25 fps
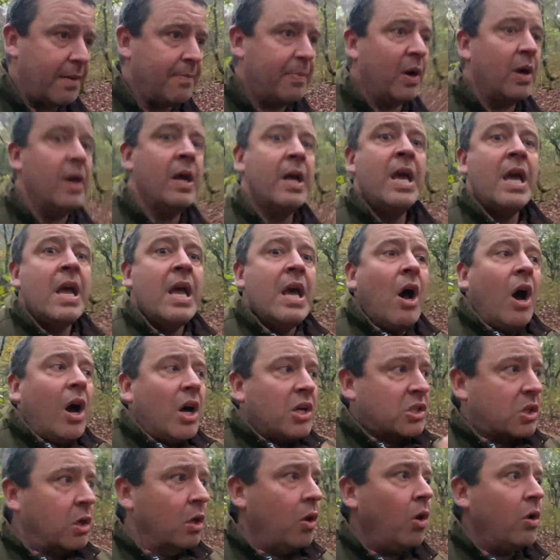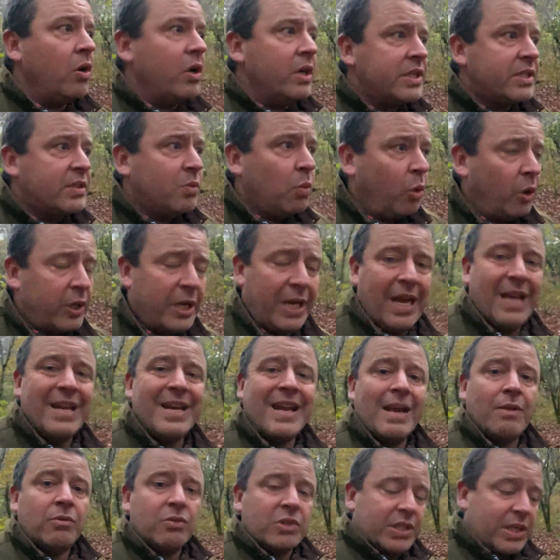But as long as what it
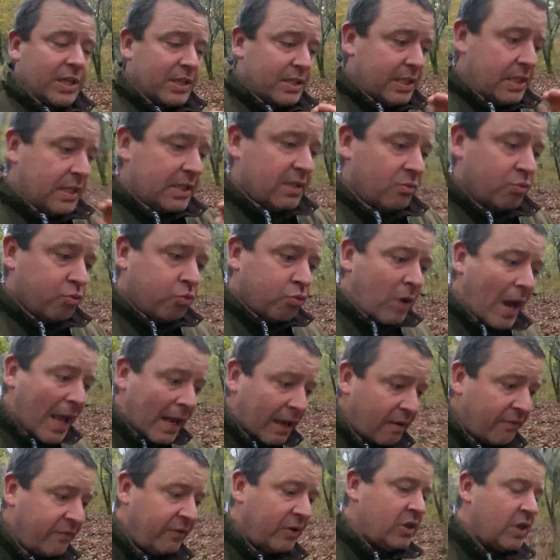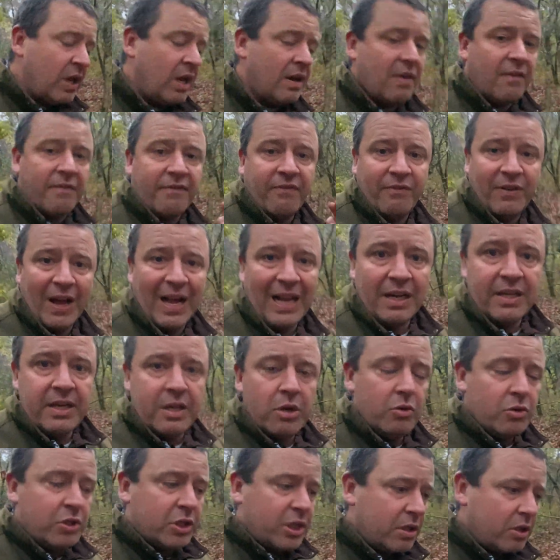announces is relevant and of
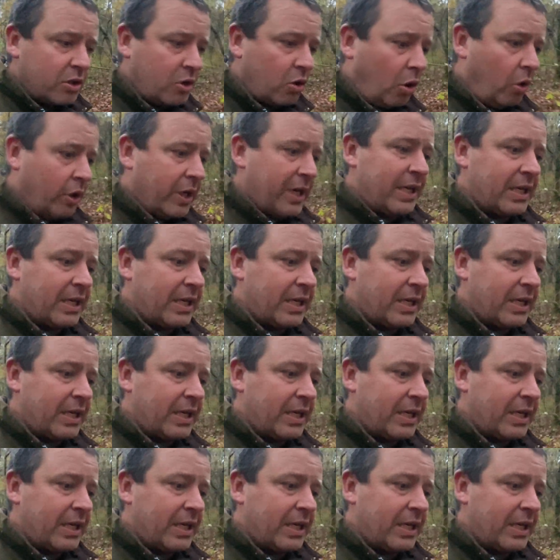value to the dog,